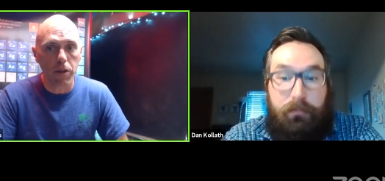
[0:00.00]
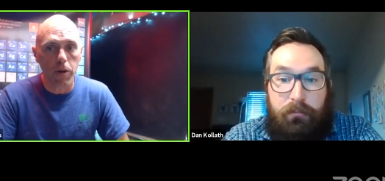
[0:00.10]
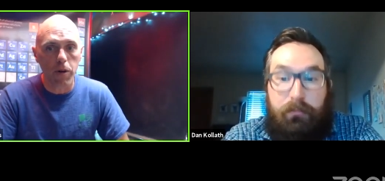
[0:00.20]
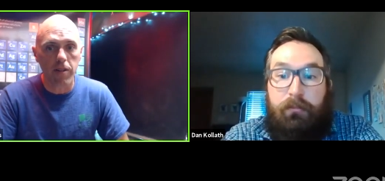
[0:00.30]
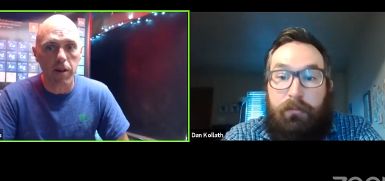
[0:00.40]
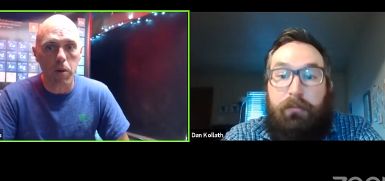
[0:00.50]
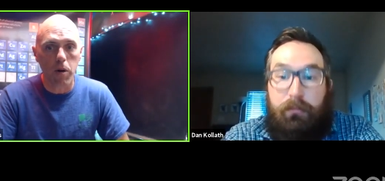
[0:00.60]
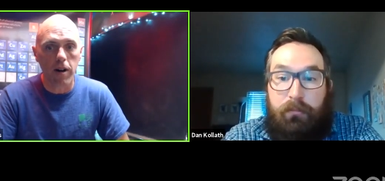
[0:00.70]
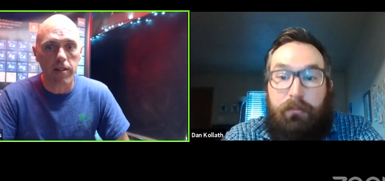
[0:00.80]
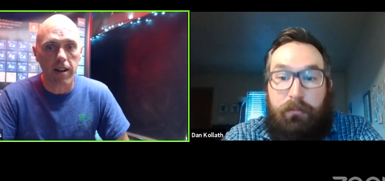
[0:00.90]
Speaker 1: or is it
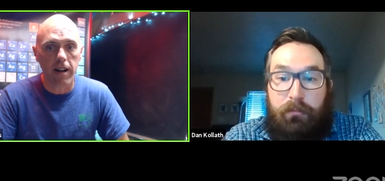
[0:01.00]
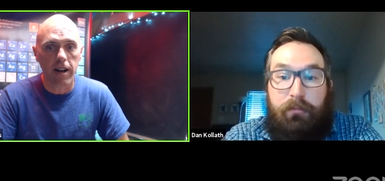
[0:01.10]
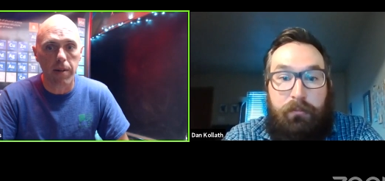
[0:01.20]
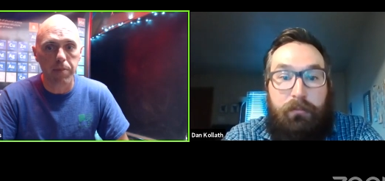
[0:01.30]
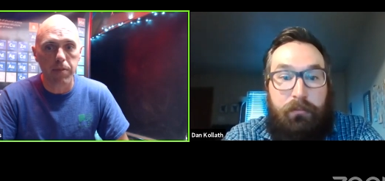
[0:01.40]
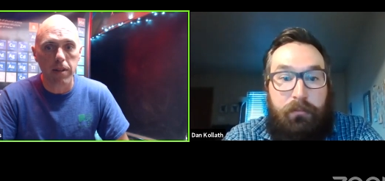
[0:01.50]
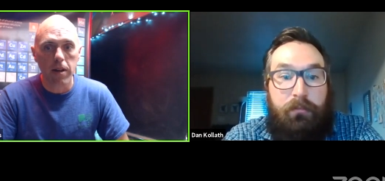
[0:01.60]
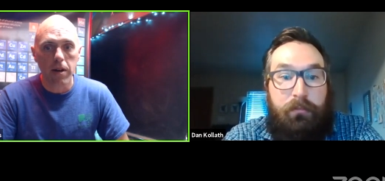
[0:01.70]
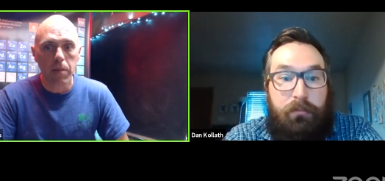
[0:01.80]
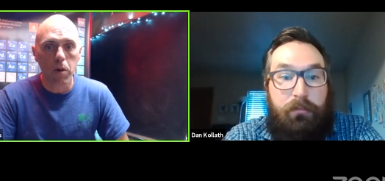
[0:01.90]
more um,
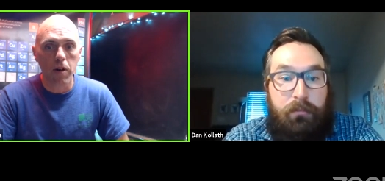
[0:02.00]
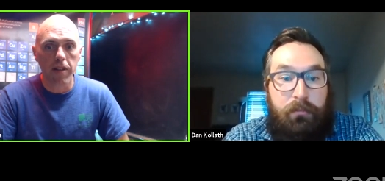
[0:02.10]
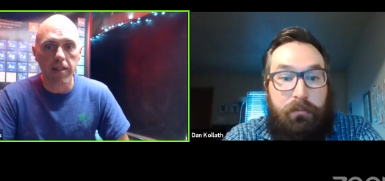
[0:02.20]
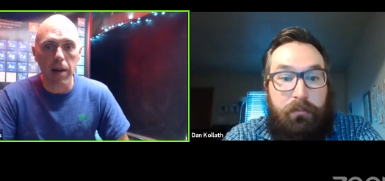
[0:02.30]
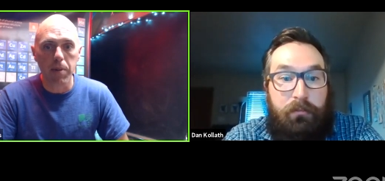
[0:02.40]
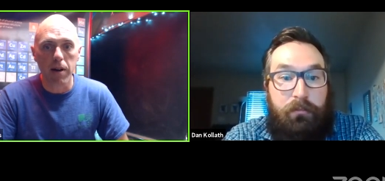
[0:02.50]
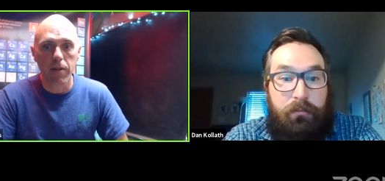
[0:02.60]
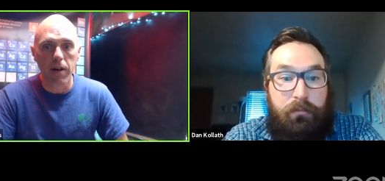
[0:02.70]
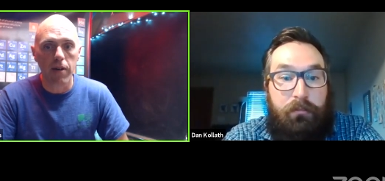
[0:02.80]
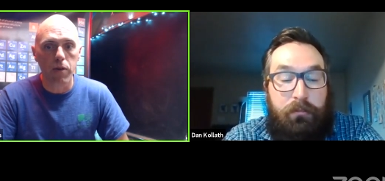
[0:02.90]
more the type
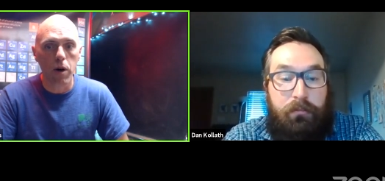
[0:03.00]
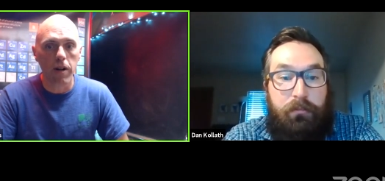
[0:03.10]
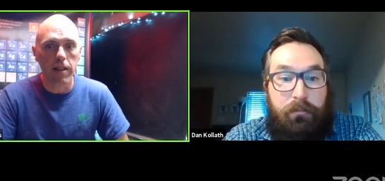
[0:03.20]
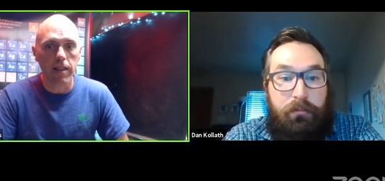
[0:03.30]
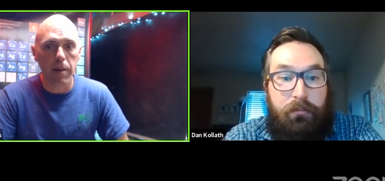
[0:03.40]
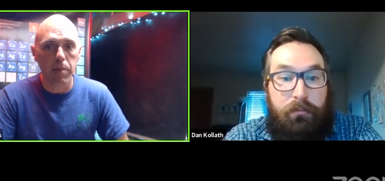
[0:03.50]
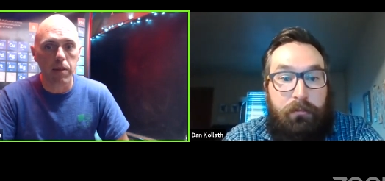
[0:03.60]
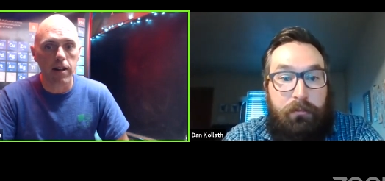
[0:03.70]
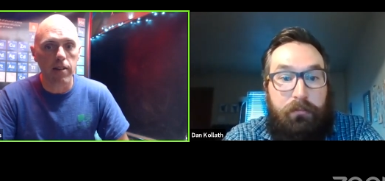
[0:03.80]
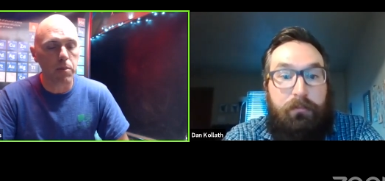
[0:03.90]
of, of rodent that
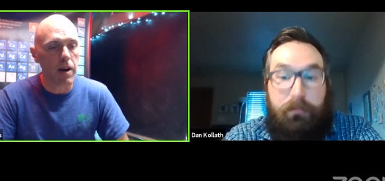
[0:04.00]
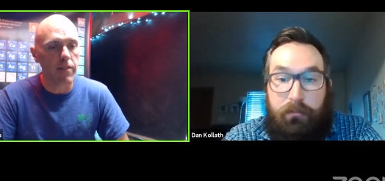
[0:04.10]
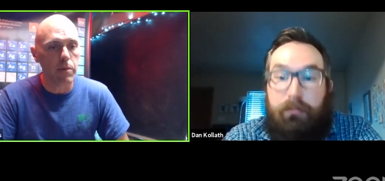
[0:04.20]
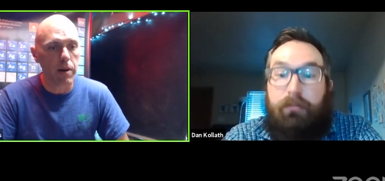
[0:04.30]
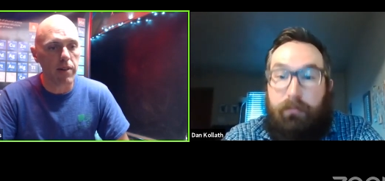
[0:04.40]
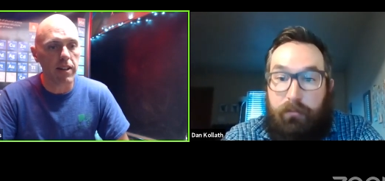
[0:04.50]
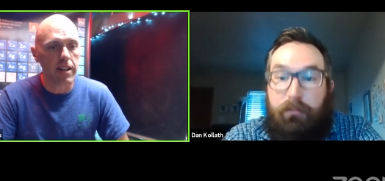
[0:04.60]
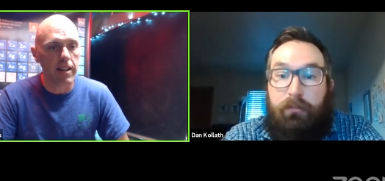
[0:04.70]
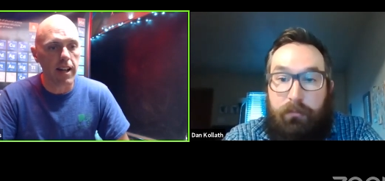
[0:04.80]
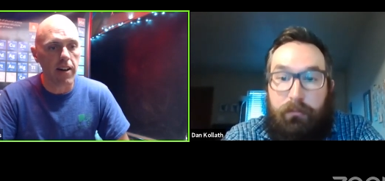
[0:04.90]
is pre prevalent
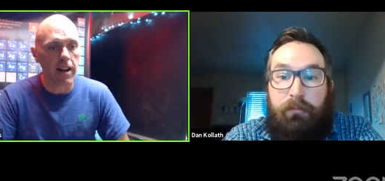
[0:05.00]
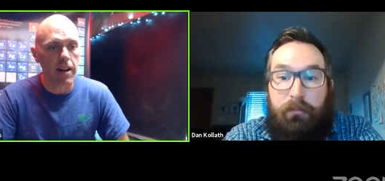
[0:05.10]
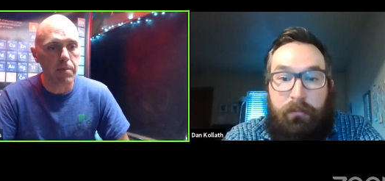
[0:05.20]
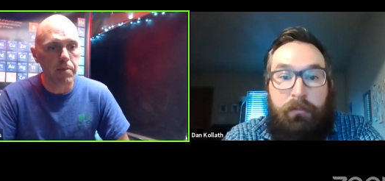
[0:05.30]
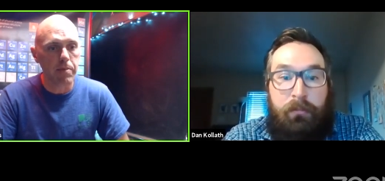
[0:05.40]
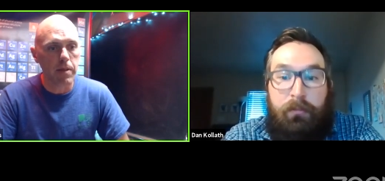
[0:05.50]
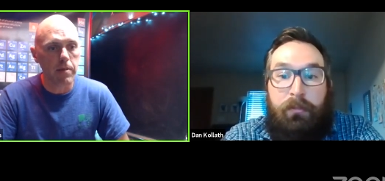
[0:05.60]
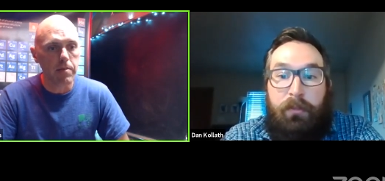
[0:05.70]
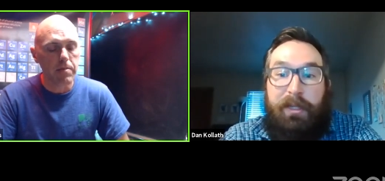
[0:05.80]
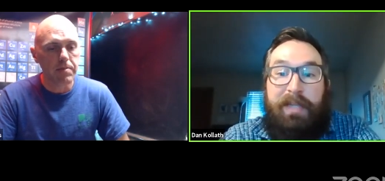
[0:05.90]
in the area?
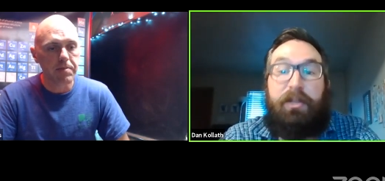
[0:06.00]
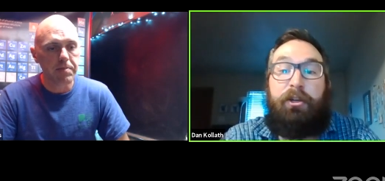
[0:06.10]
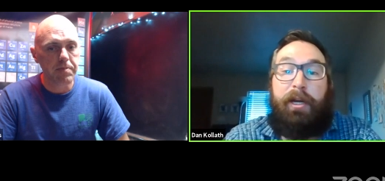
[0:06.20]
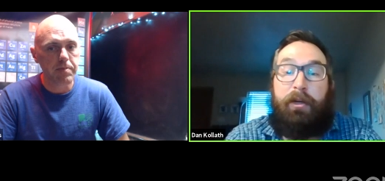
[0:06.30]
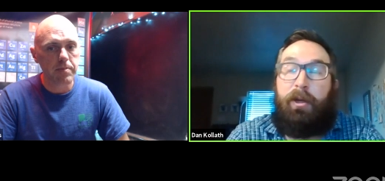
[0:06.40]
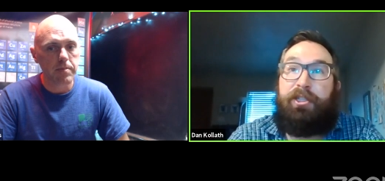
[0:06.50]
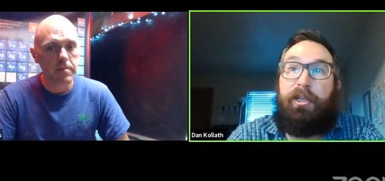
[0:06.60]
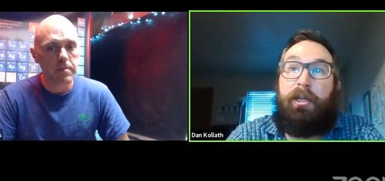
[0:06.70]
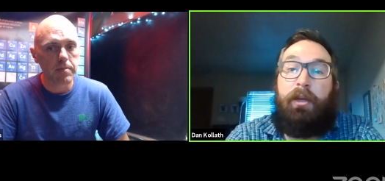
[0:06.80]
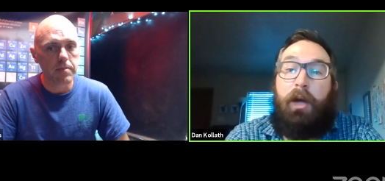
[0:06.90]
Speaker 2: That's a great
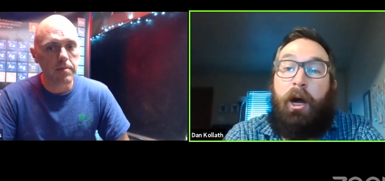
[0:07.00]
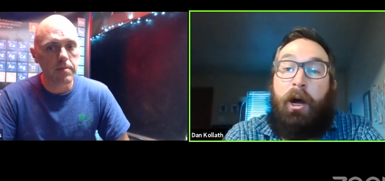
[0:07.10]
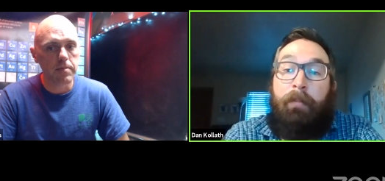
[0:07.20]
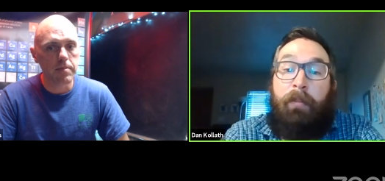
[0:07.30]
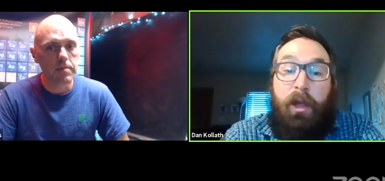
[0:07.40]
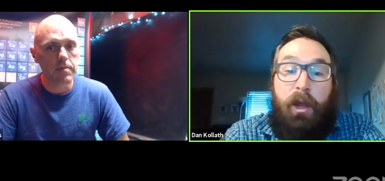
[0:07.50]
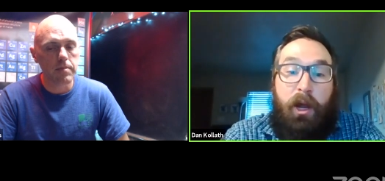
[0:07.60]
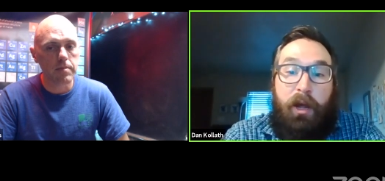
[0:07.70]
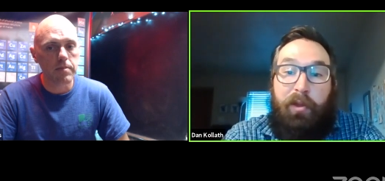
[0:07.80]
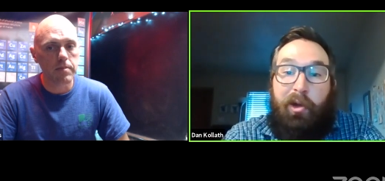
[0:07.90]
question. Um,
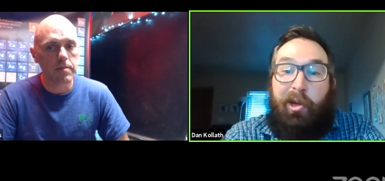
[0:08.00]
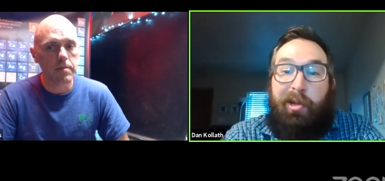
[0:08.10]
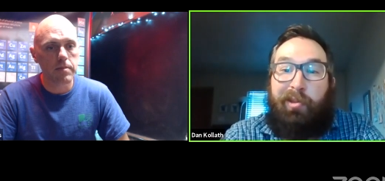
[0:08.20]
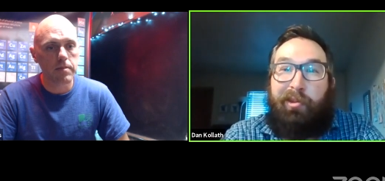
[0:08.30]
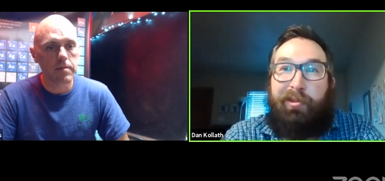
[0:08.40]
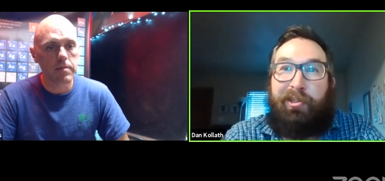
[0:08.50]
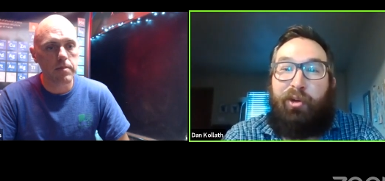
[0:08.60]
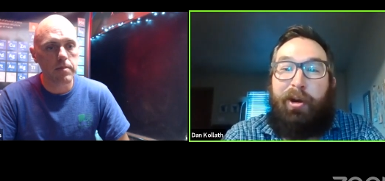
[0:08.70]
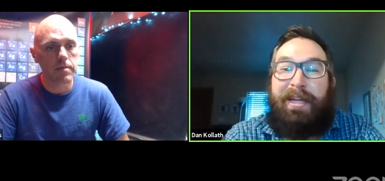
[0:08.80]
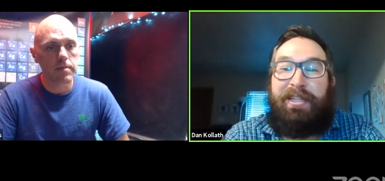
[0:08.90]
the, the, the
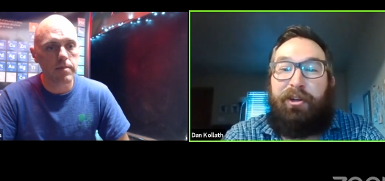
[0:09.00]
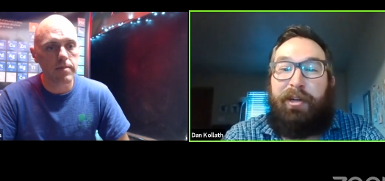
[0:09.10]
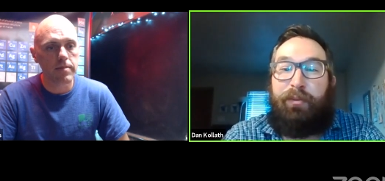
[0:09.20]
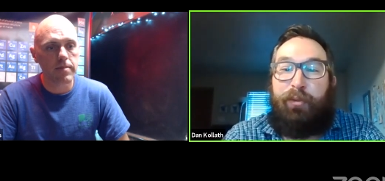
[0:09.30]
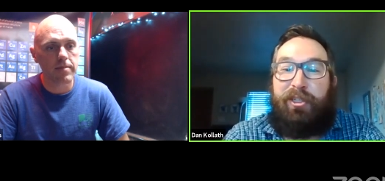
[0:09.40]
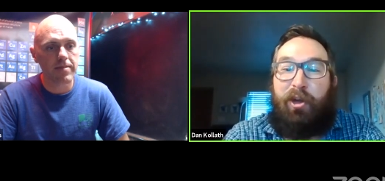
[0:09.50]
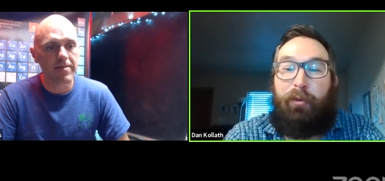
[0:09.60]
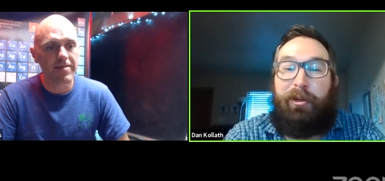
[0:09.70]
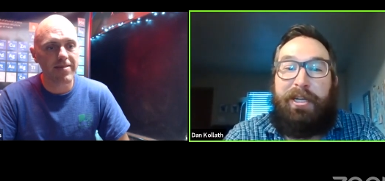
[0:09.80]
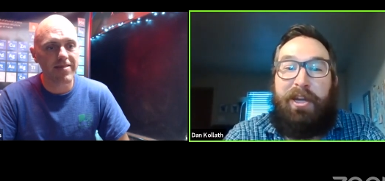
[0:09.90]
short answer is we don't
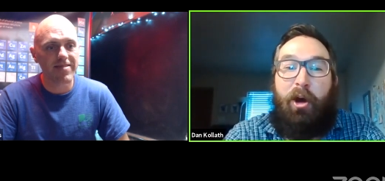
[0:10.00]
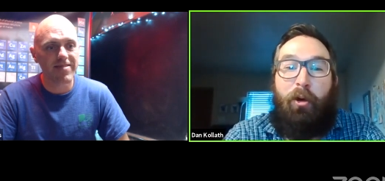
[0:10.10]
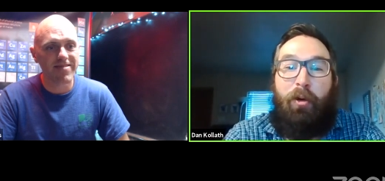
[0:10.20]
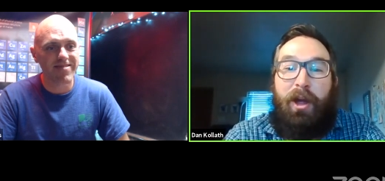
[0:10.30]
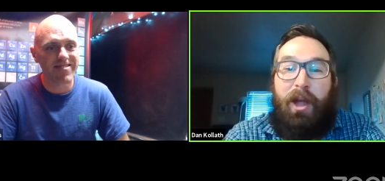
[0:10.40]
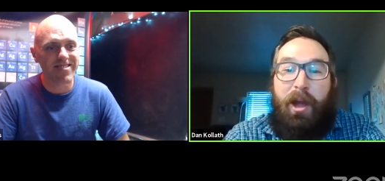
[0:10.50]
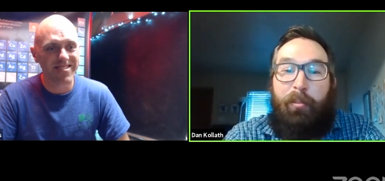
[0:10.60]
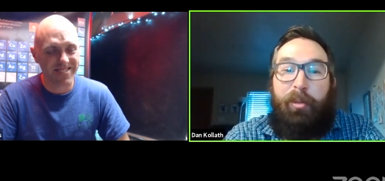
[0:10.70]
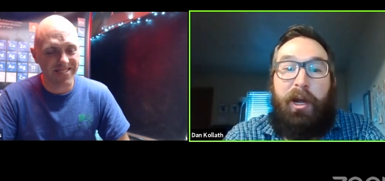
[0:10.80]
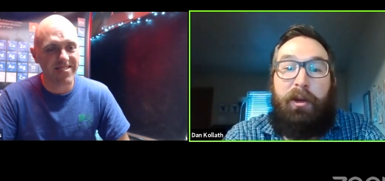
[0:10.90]
really know,
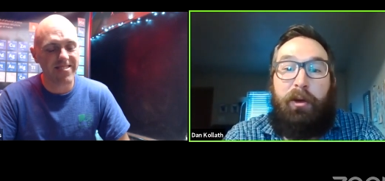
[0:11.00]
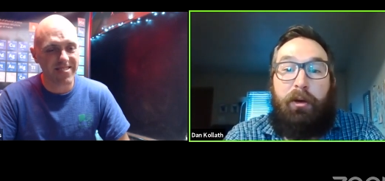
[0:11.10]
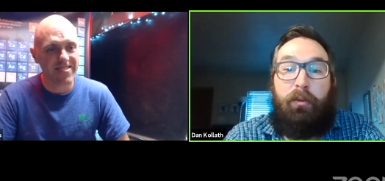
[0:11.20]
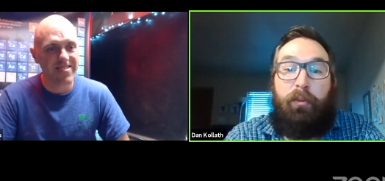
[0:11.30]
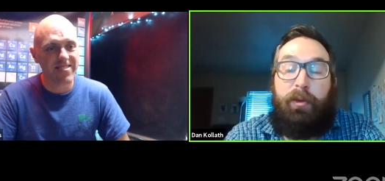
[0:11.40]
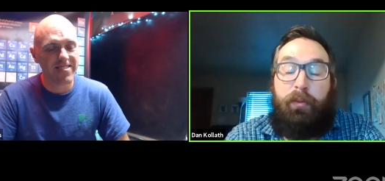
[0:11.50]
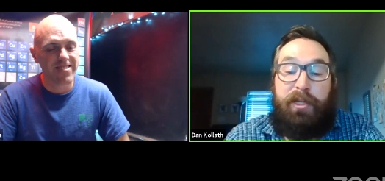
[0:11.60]
but we, we